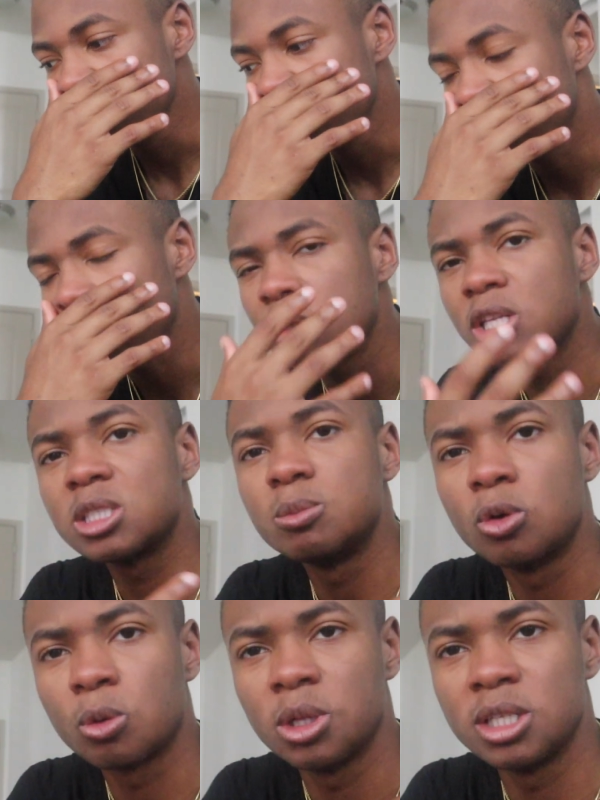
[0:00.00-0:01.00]
something that's
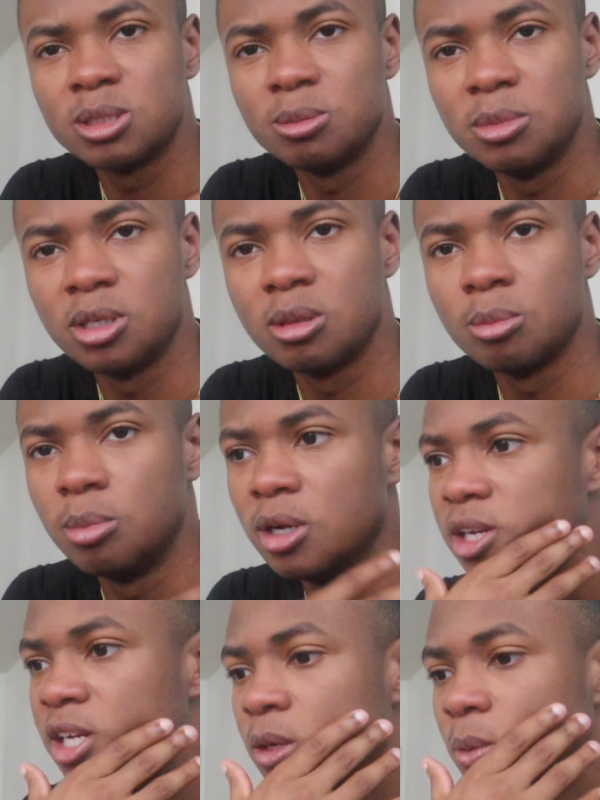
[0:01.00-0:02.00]
more real to me.
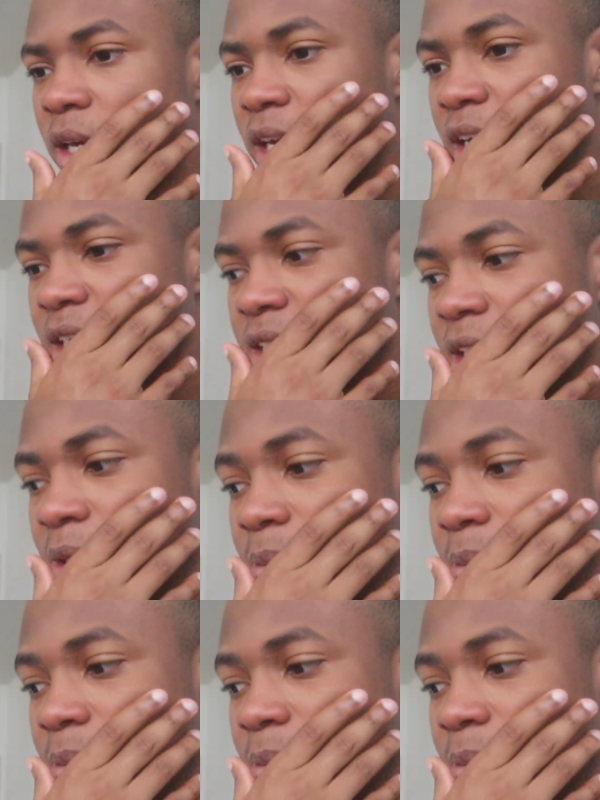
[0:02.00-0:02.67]
But anyway, guys,